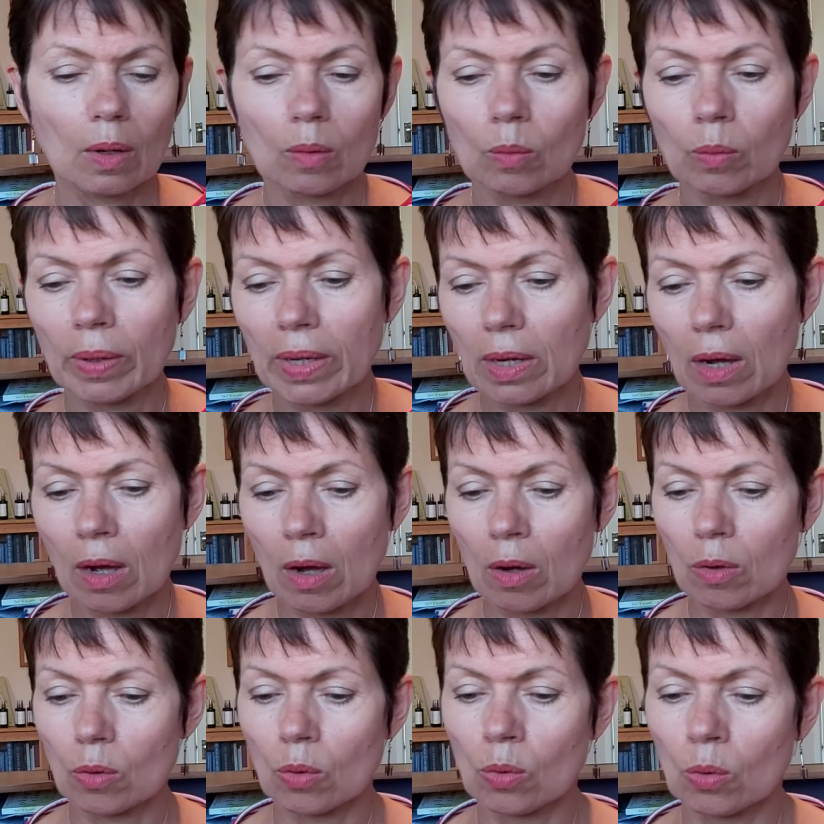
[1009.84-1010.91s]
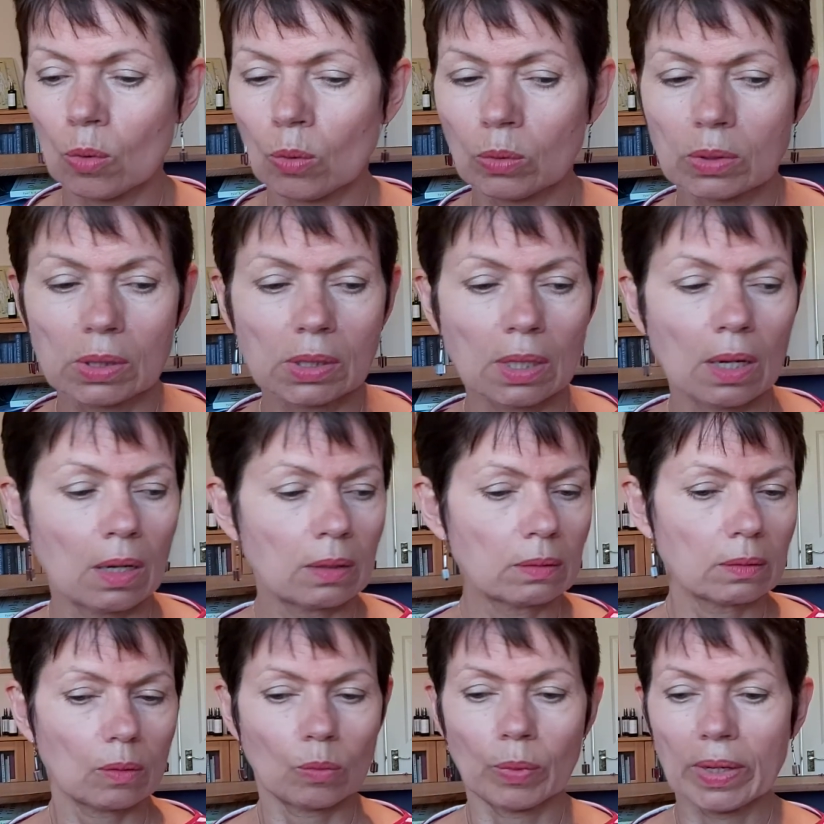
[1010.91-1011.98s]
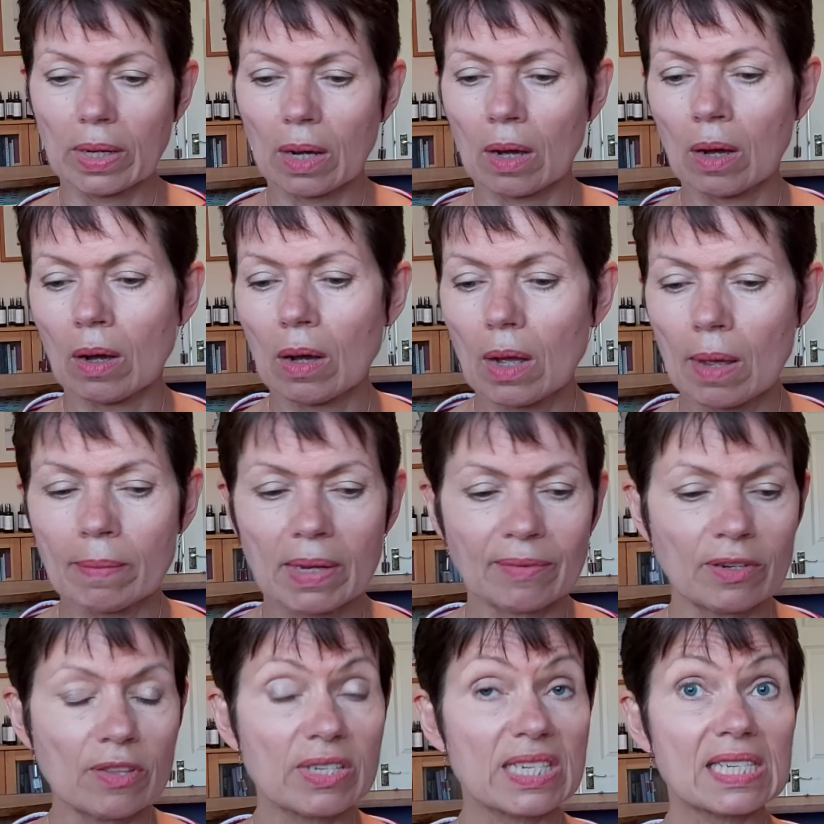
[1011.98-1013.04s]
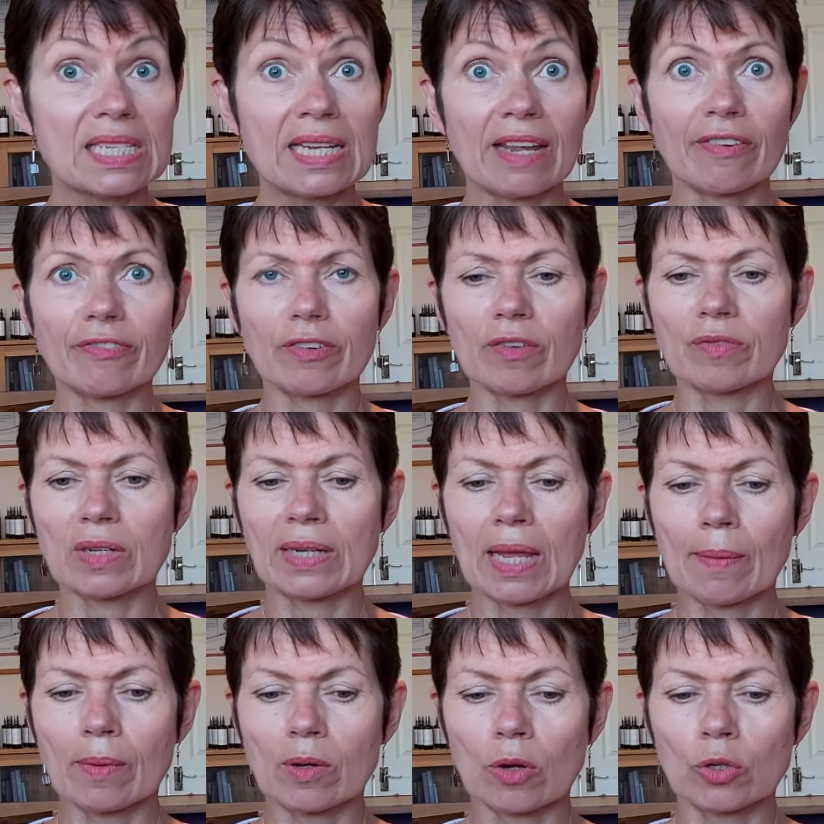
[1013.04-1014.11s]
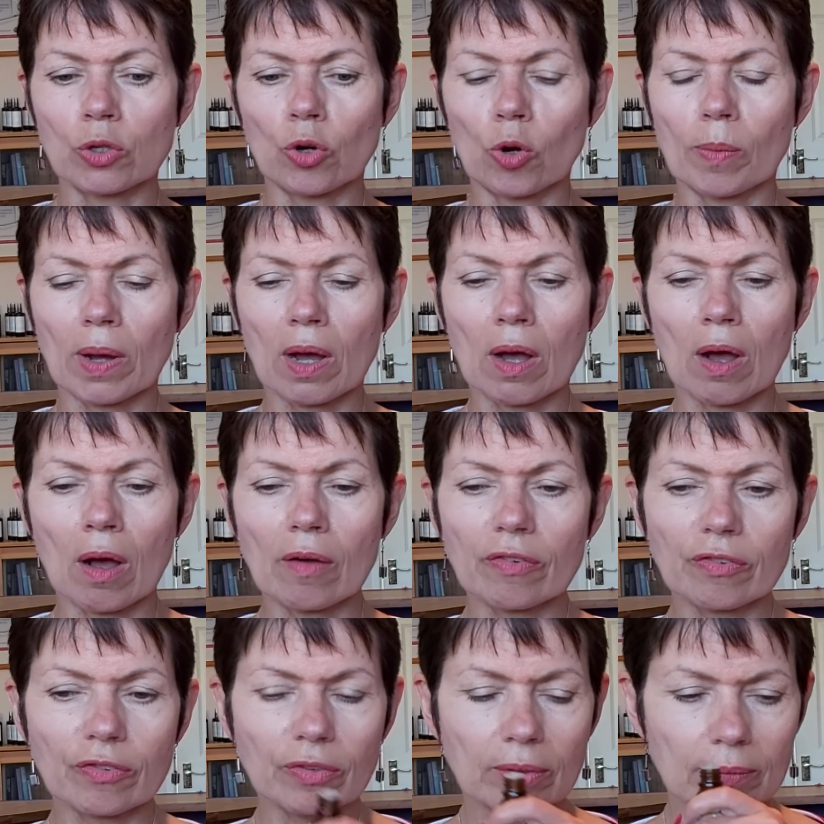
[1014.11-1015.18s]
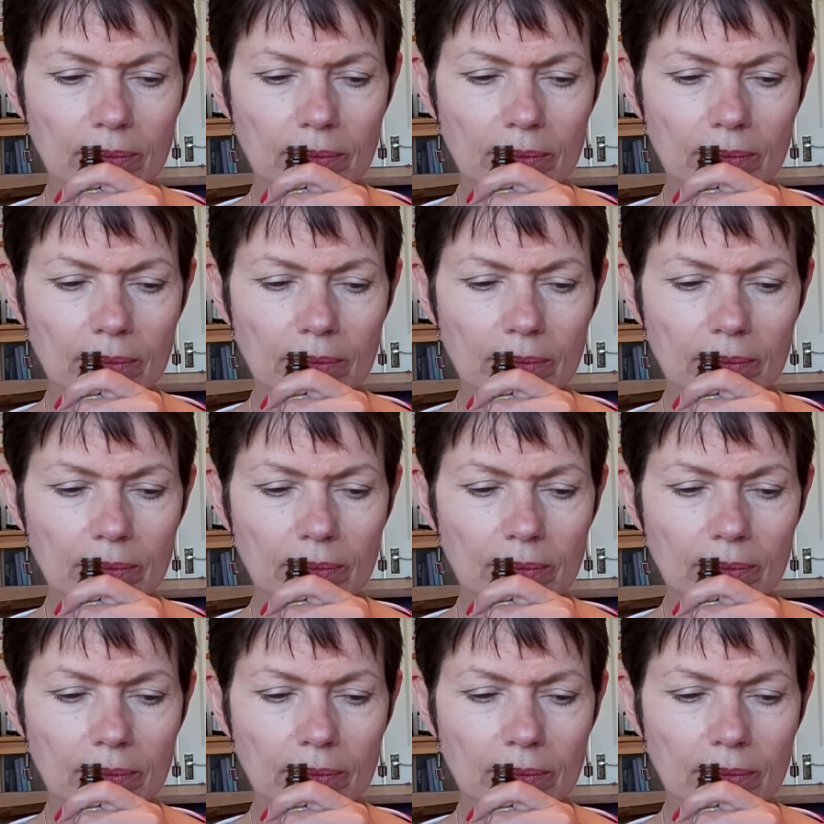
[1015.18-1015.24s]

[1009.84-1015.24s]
We are all done. We are. I'm going to have another sniff of the lemon on your behalf.